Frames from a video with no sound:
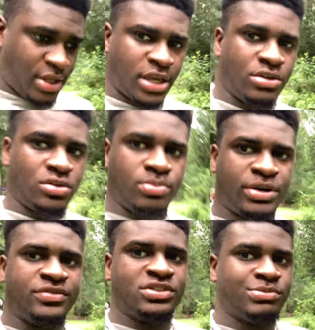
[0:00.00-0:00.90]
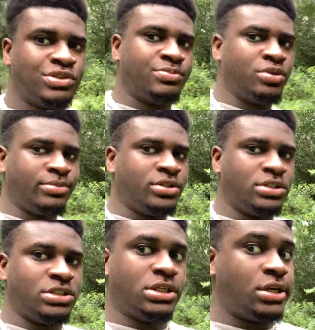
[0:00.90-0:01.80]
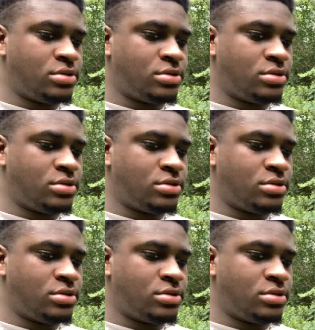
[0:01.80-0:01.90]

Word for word: And, you know, breakfast is the most important meal of the day.